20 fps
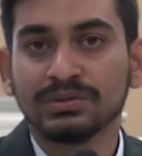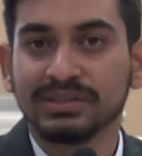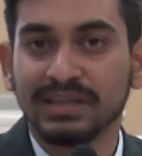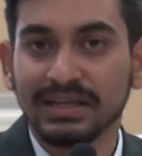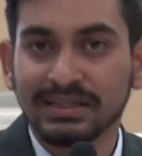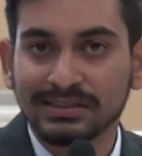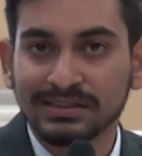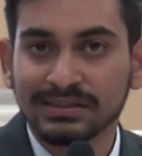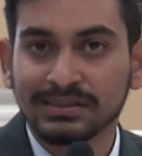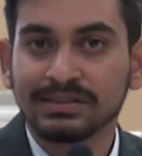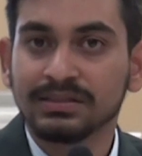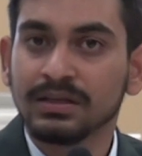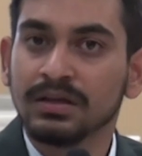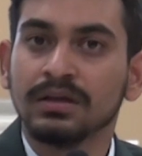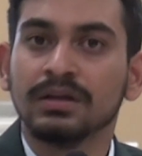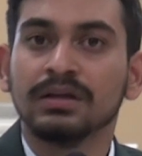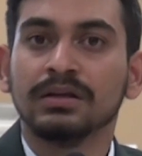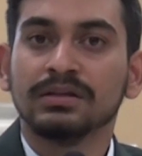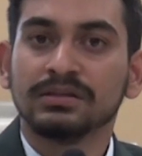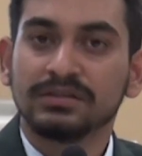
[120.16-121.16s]
6
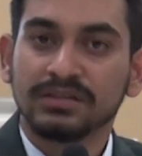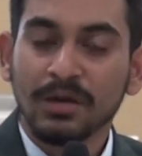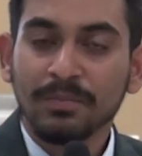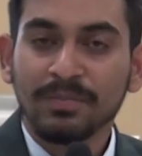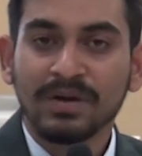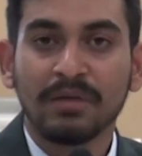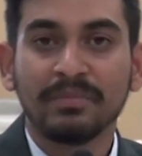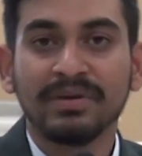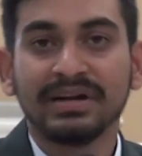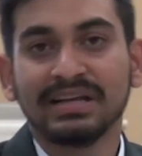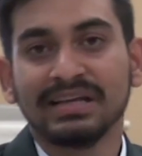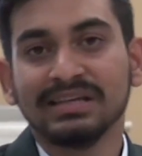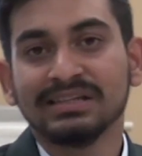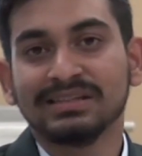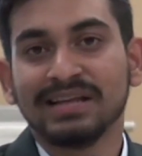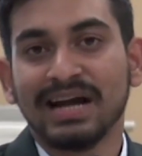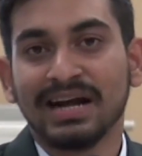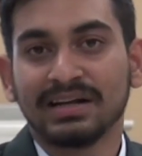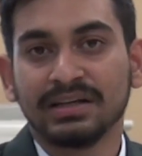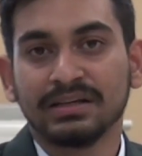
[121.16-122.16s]
sub-committees,
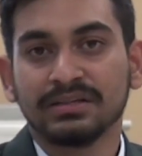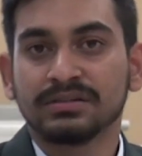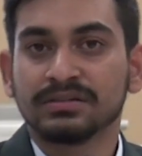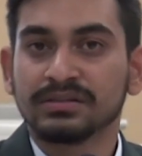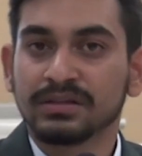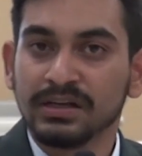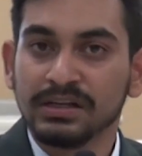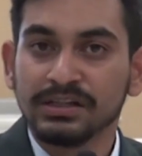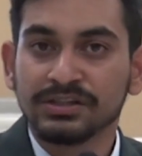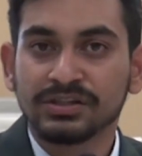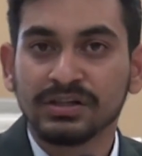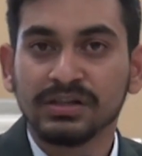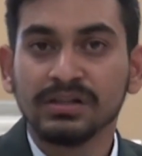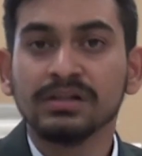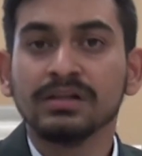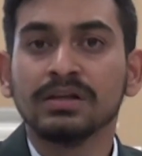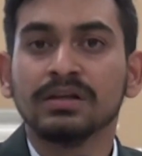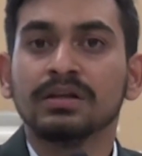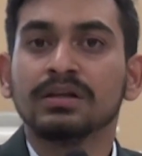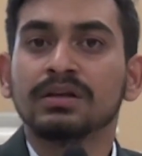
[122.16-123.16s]
that is
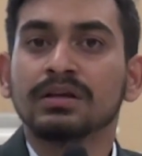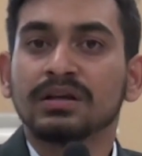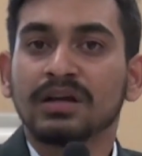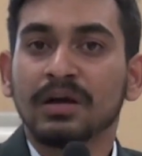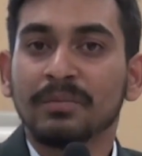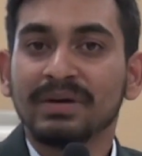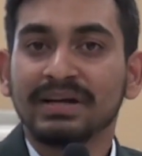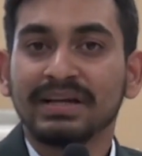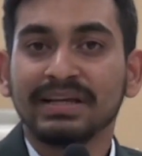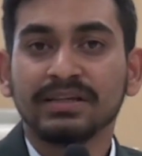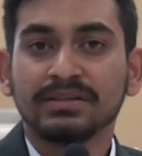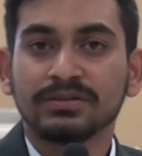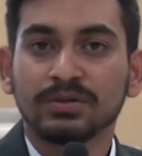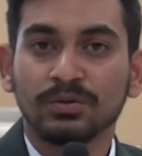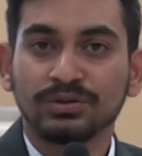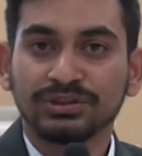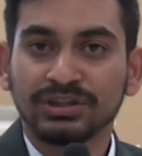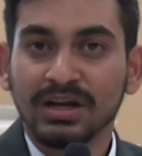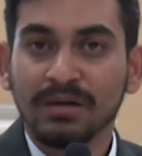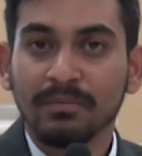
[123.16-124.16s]
Cultural Committee,
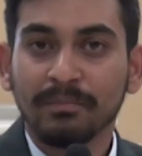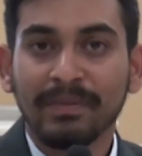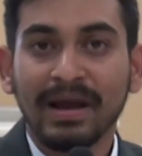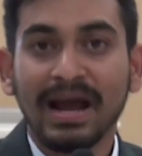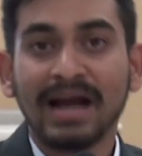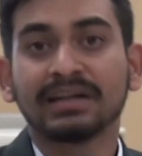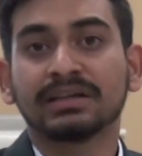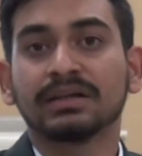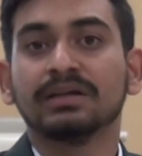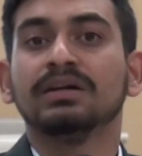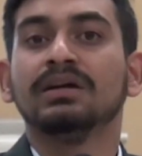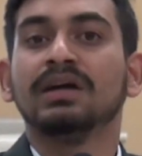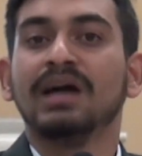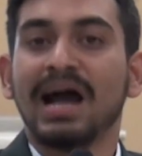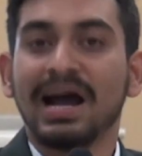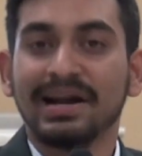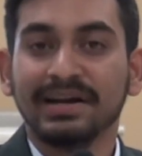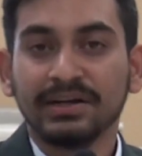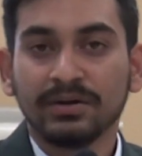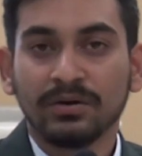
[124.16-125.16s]
Social Impact,
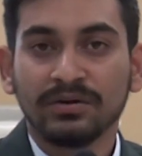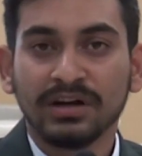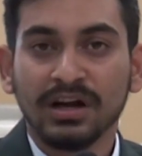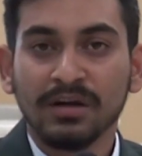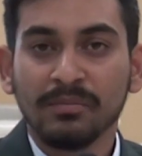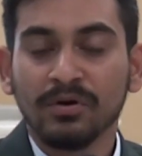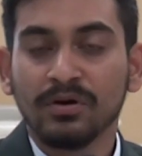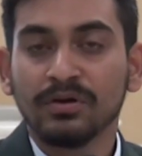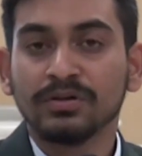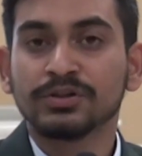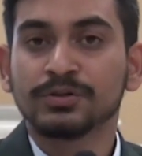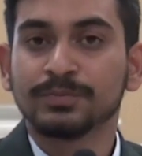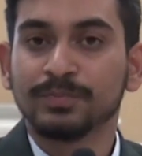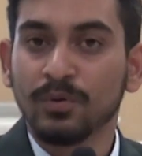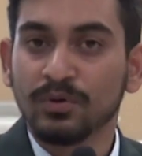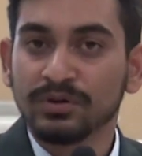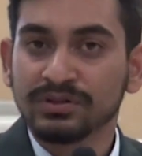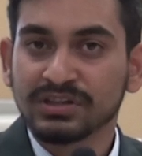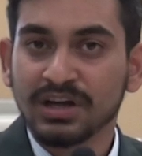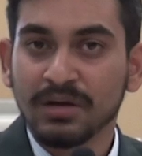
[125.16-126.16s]
Editorial Board,
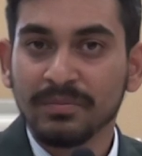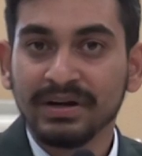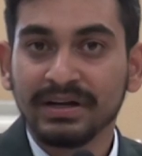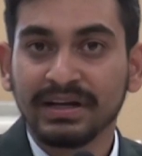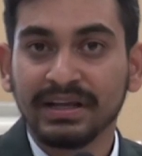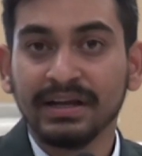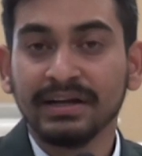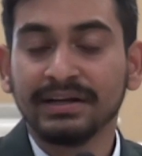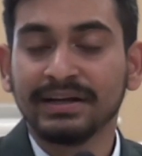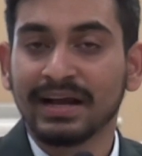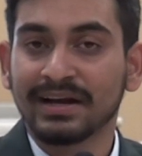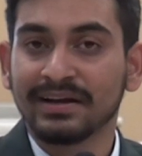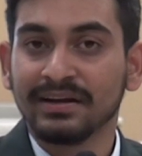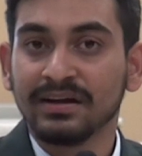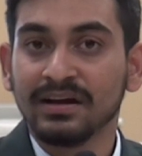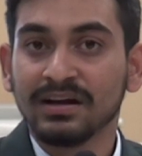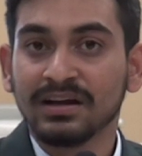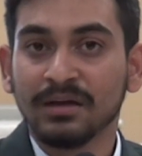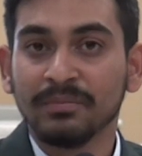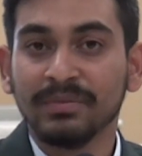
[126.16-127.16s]
Sports Committee,
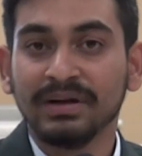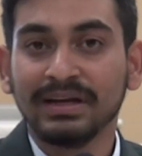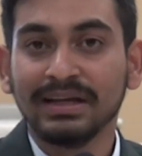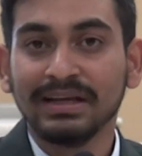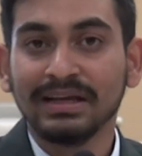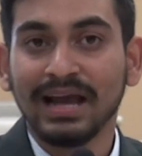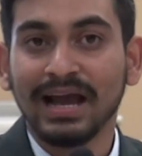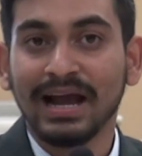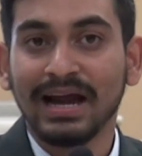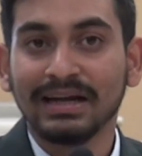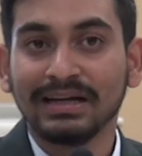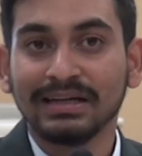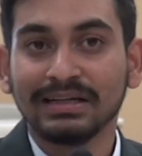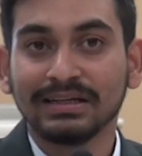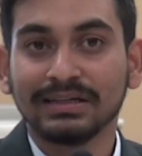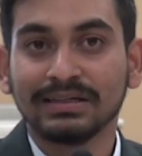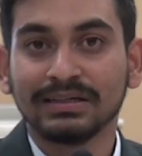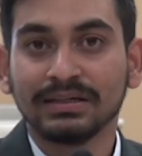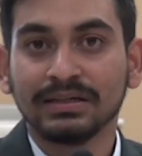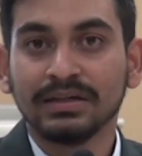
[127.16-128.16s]
Technical Committee, and
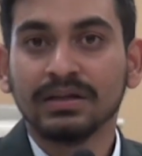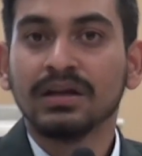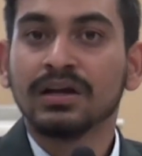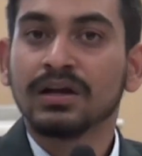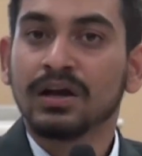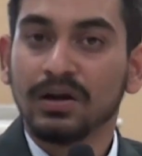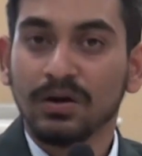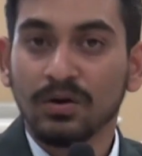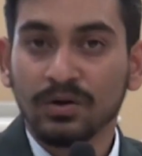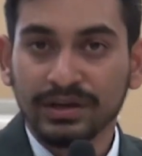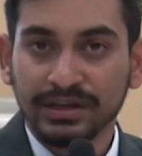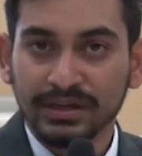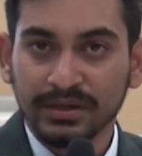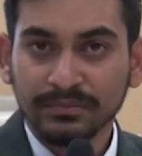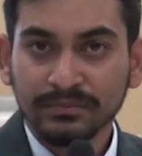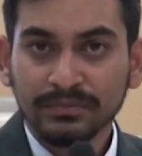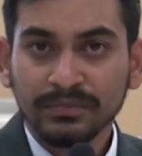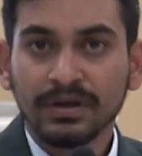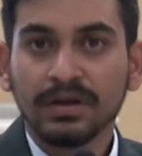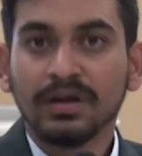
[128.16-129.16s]

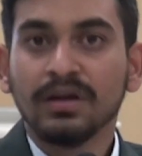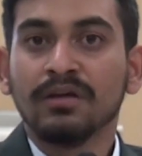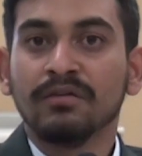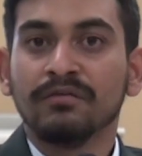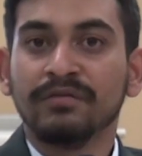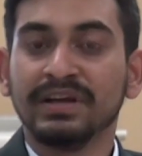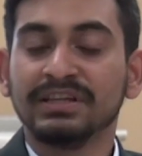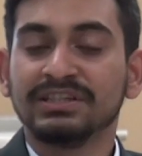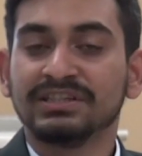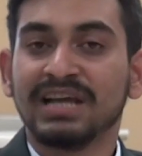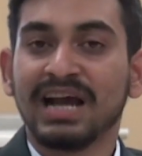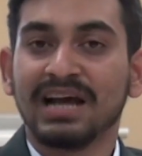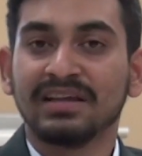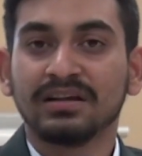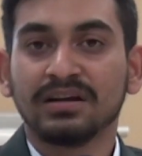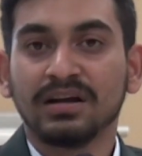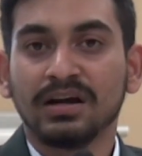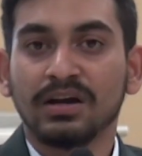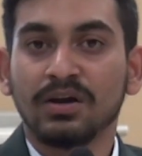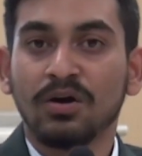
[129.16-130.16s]
Colloquium, which
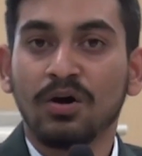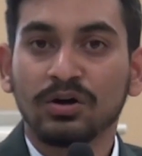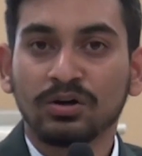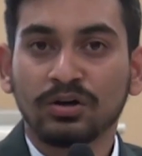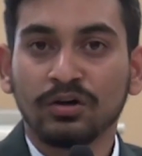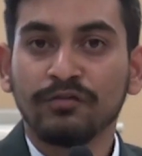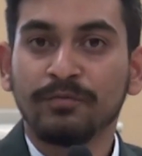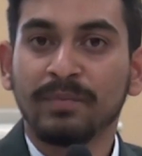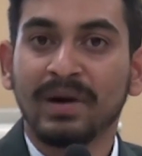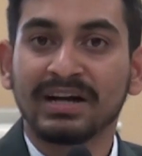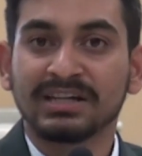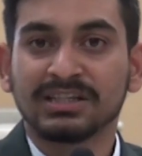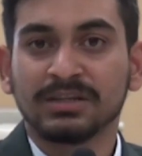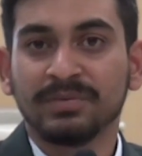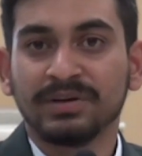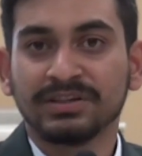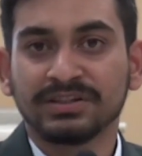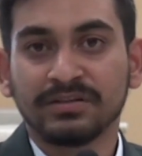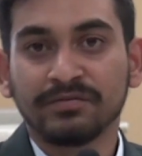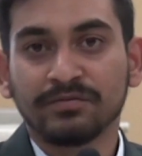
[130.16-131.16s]
gather a lot of
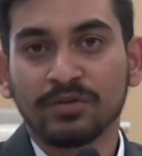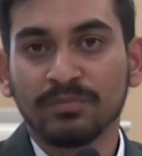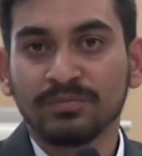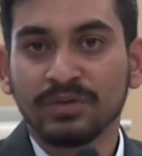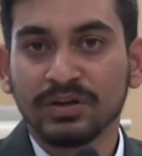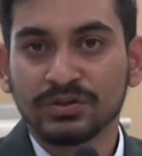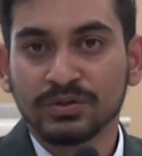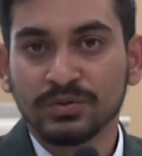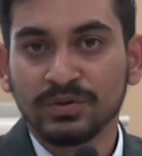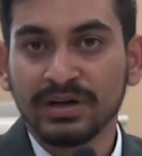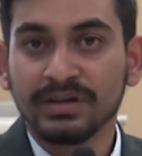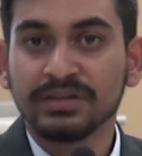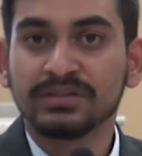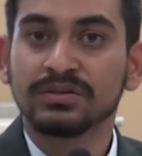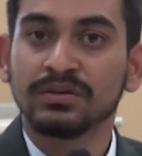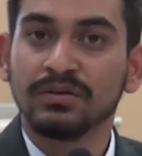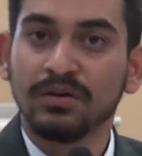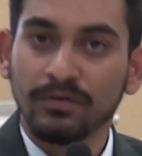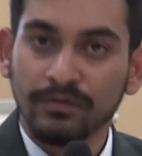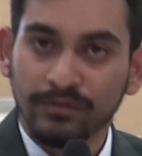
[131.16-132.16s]
participation from the students
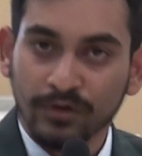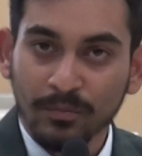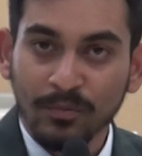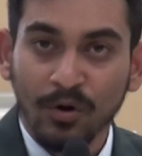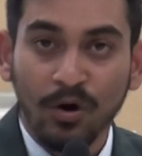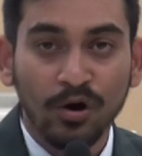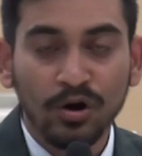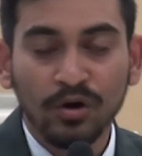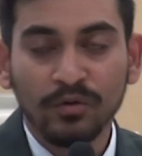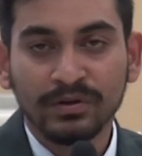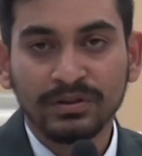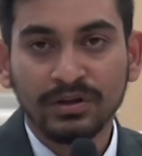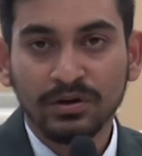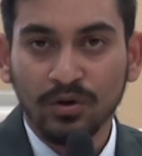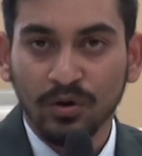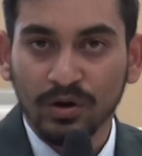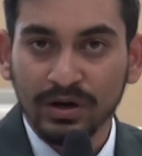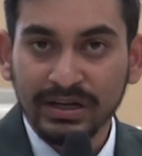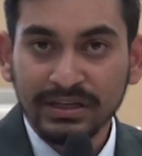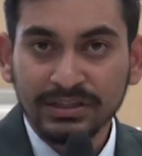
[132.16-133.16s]
from all over the
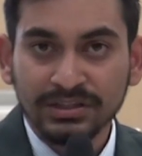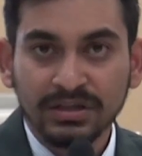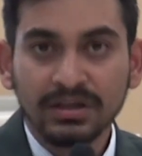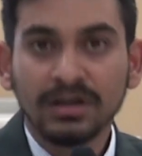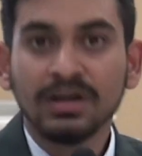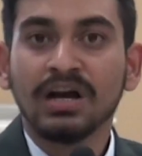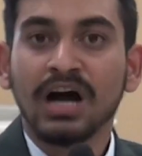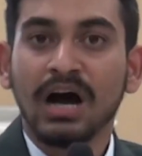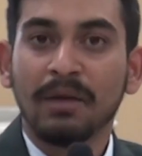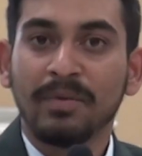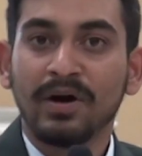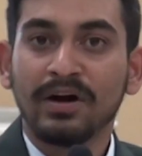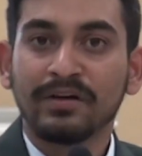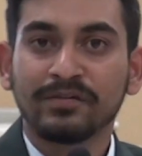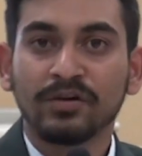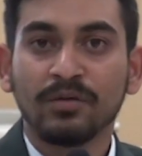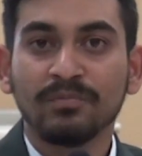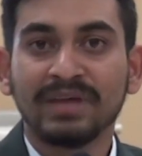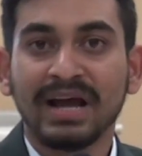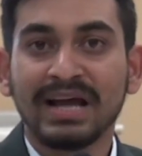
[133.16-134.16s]
college. Apart
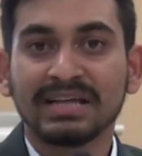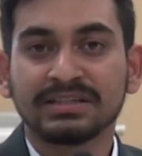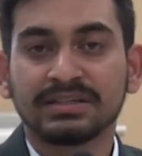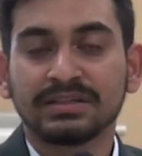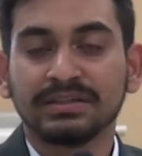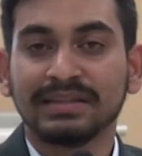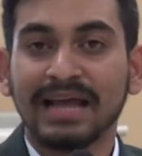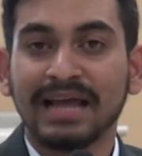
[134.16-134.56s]
from that,